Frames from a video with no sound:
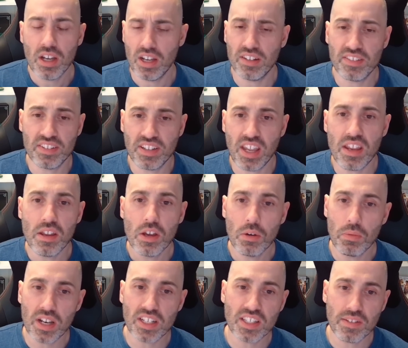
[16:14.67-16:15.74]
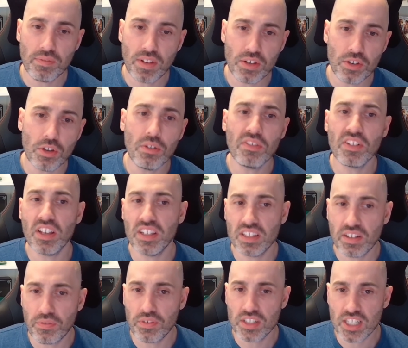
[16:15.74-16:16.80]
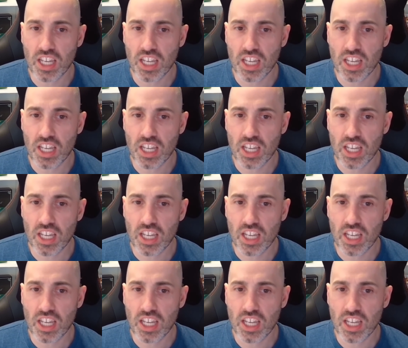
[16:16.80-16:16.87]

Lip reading: As I say, relatively new, slightly different